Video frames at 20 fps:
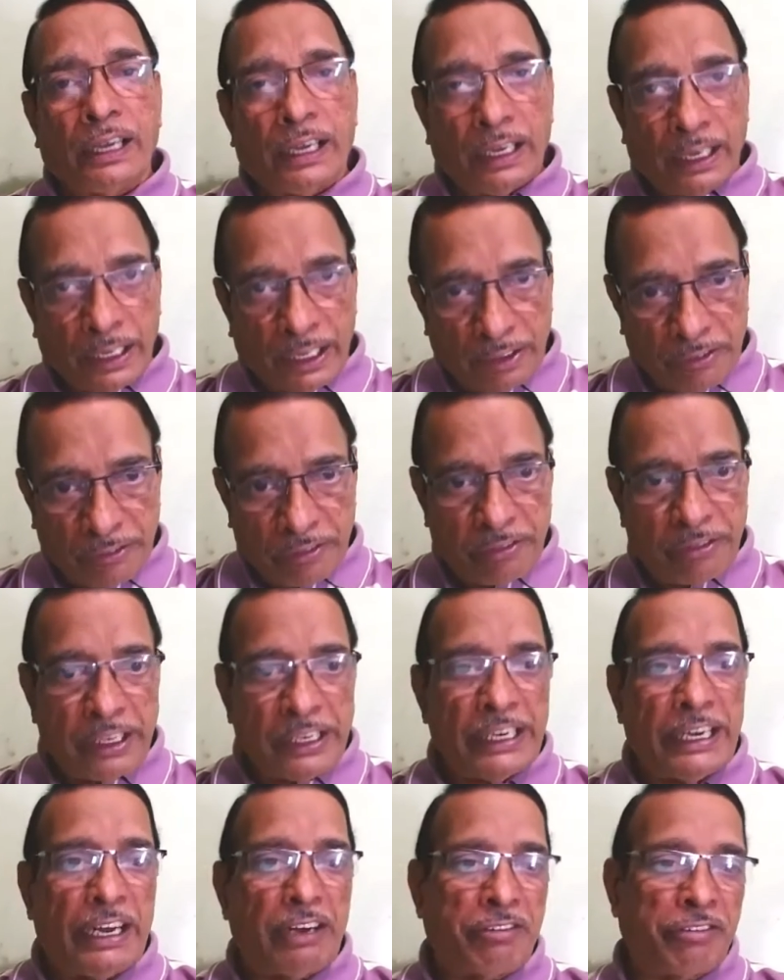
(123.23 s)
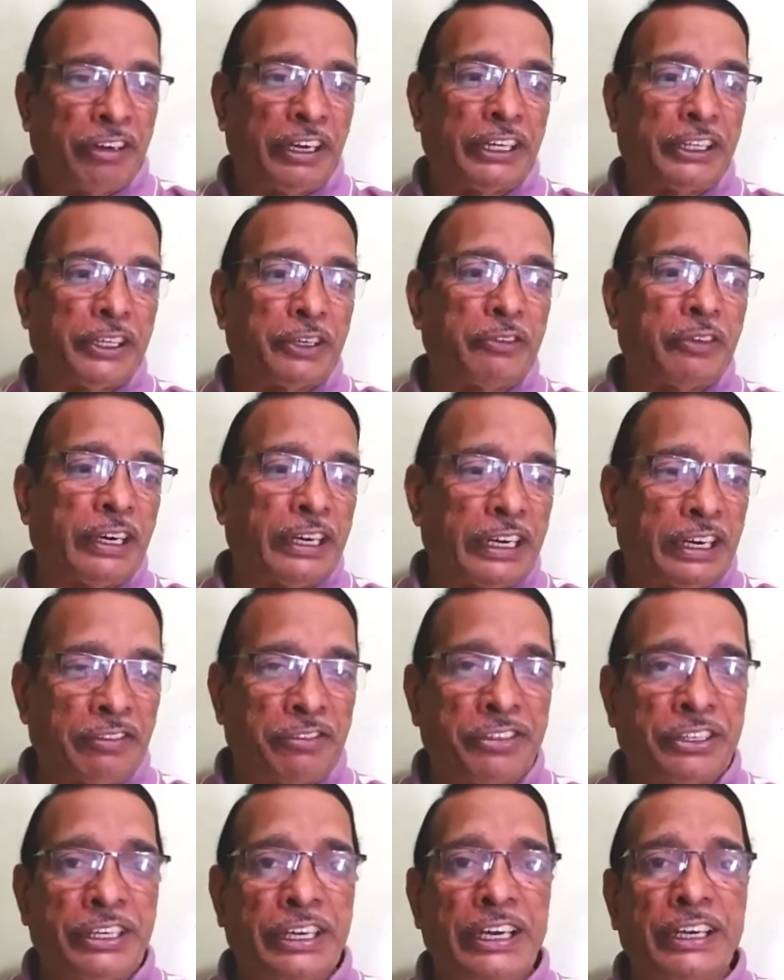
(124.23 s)
very effective and
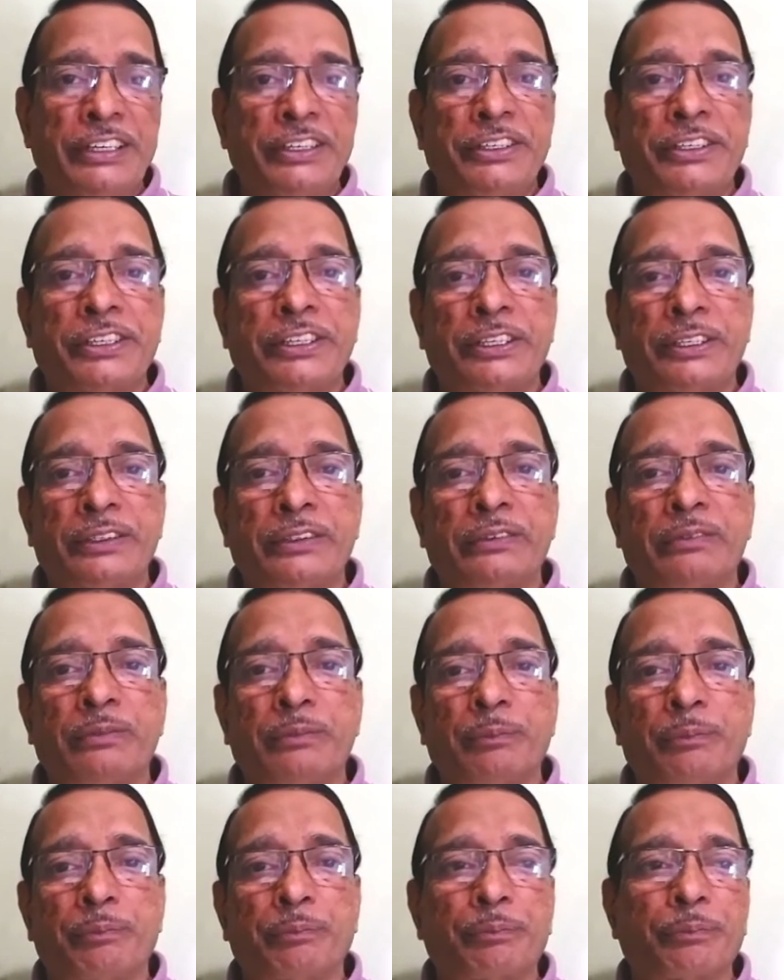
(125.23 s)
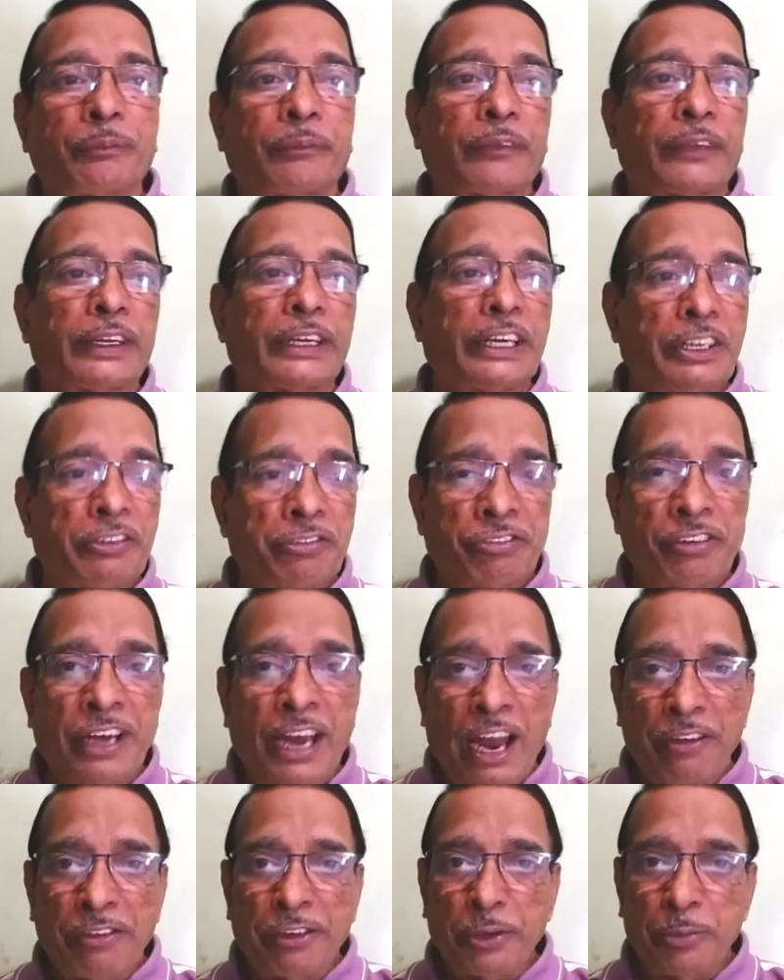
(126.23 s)
efficient if we
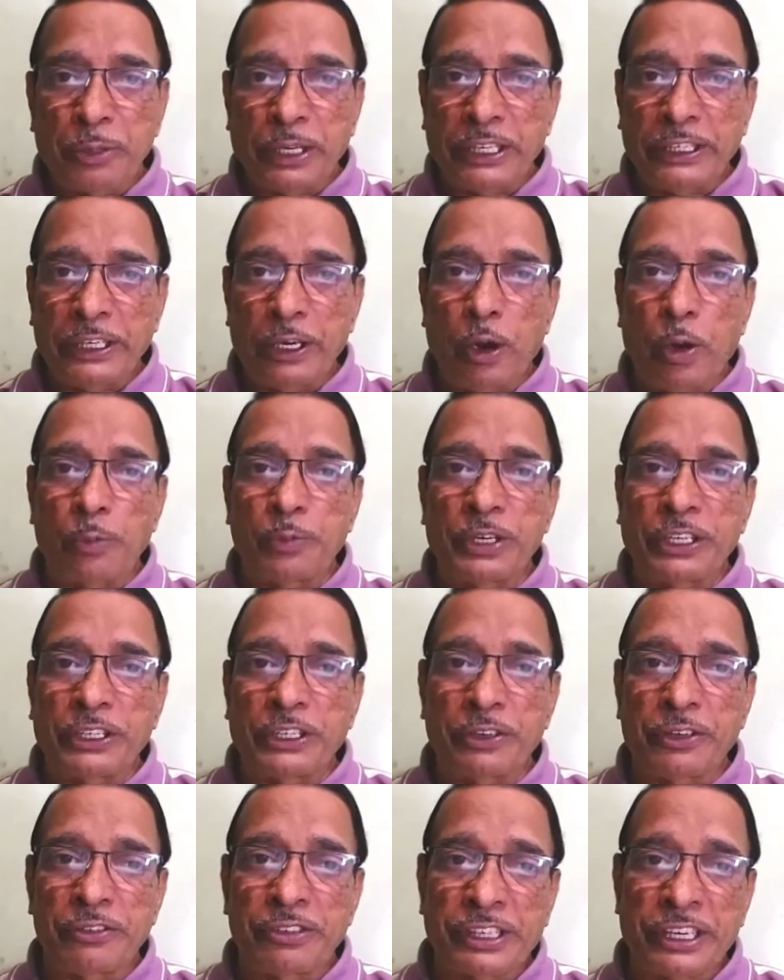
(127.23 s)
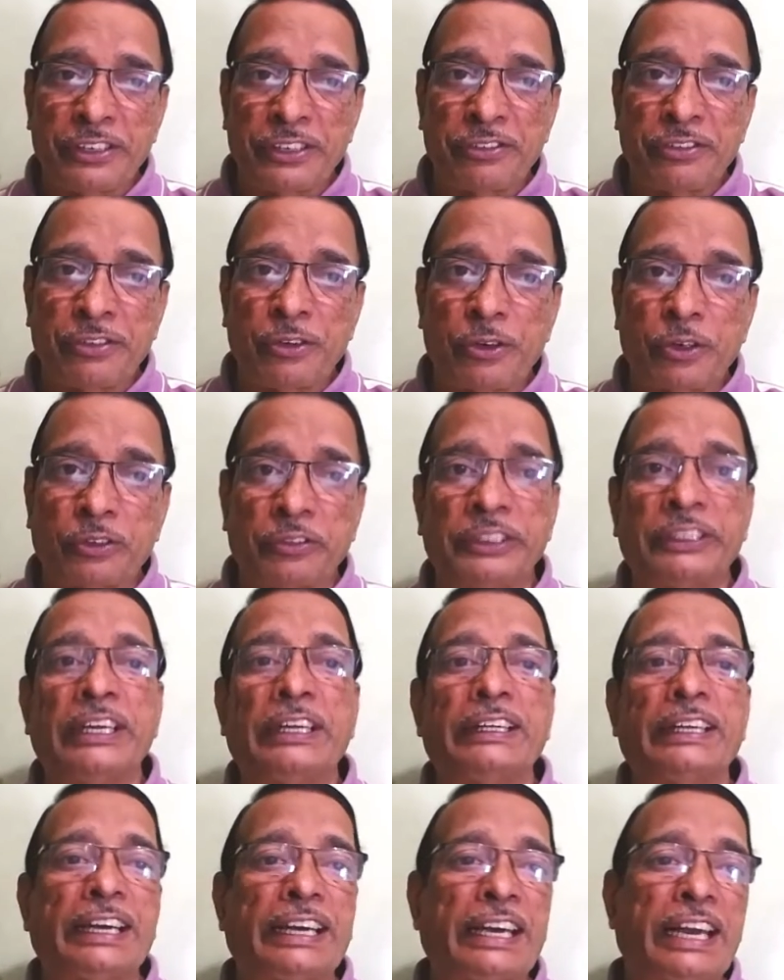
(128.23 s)
have to meet the objectives set forth within
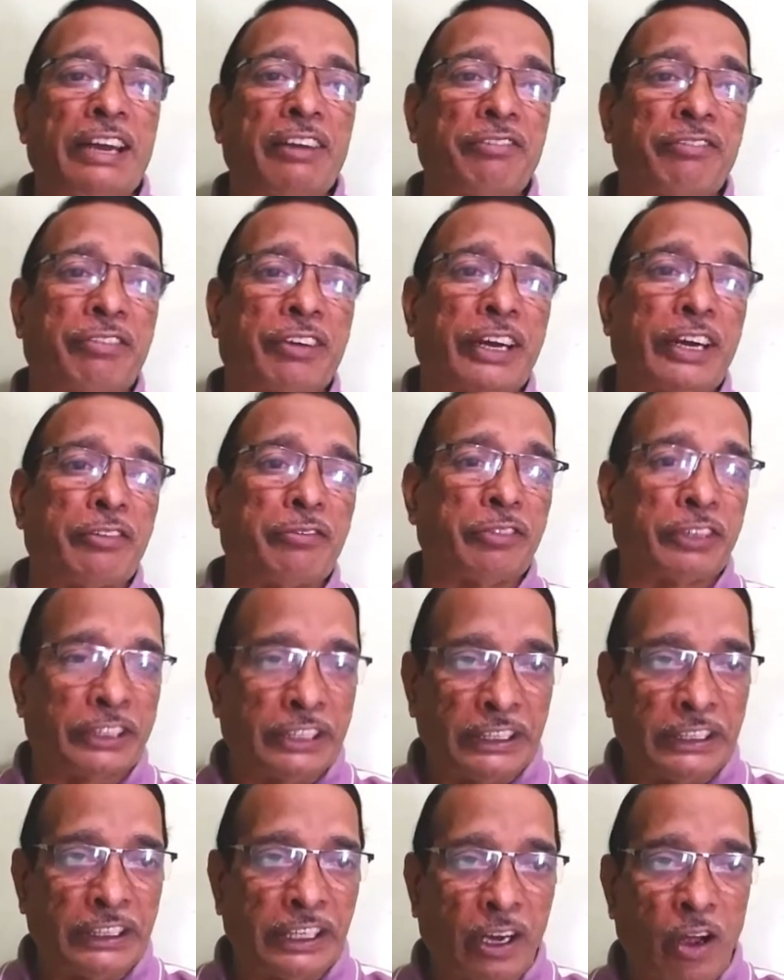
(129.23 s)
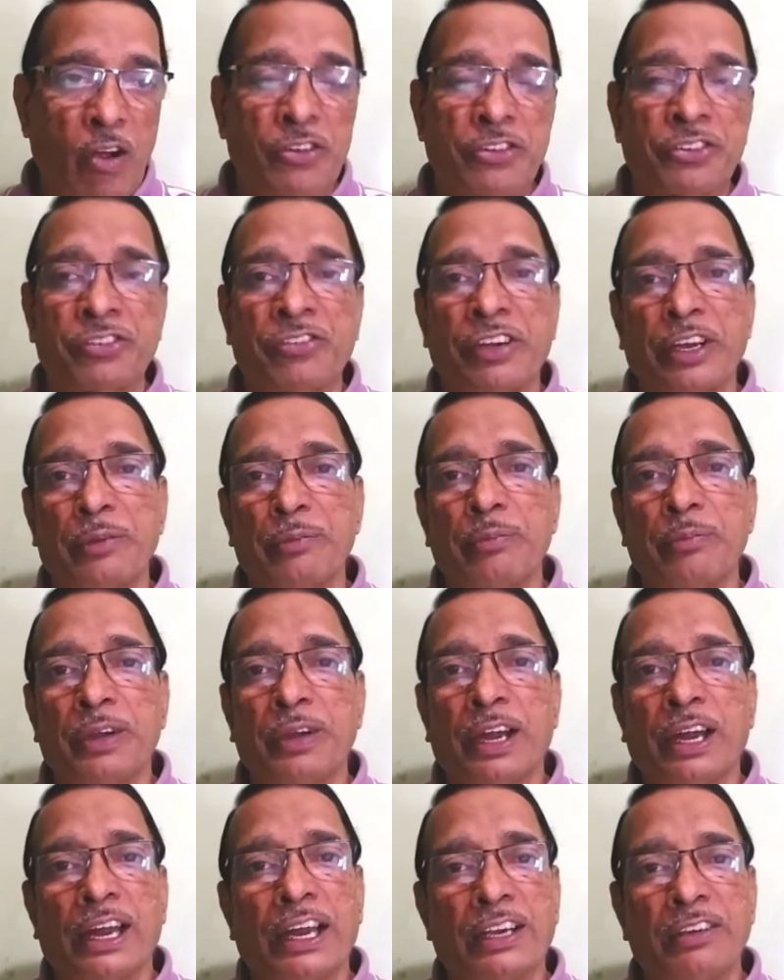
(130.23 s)
the time frame, within the cost frame,
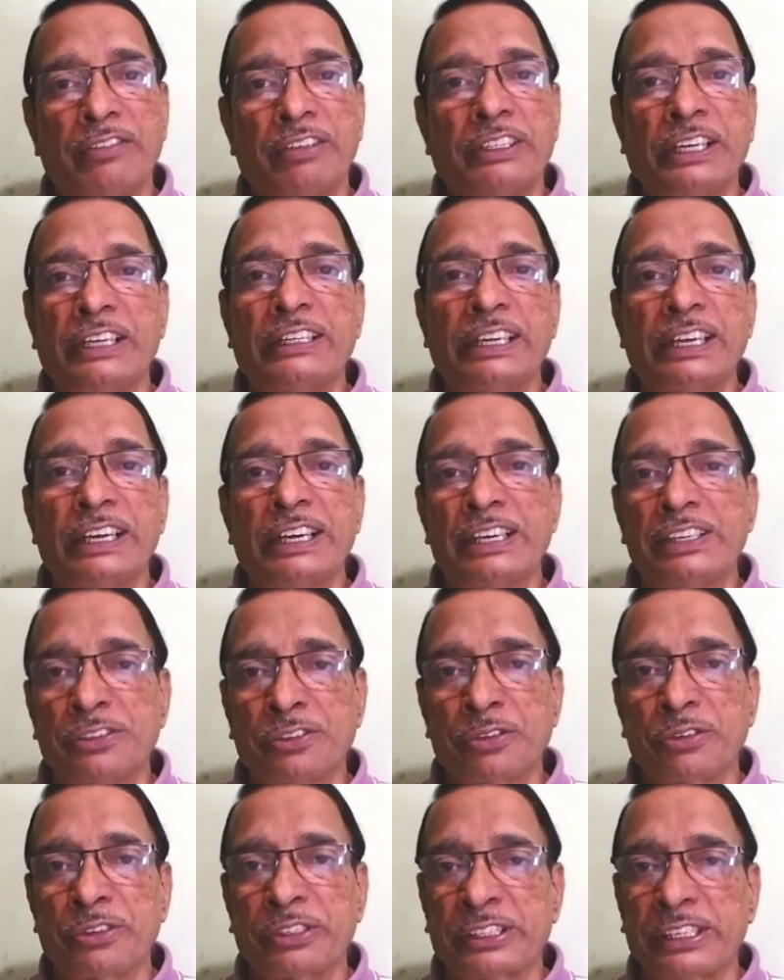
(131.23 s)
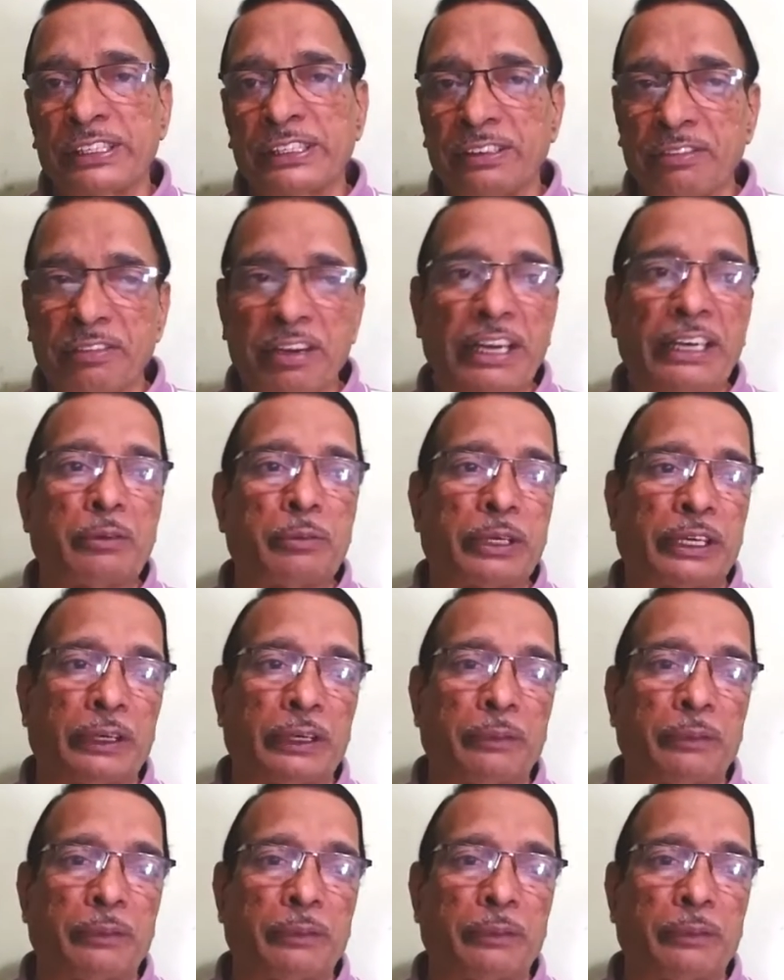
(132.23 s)
and within the resources available.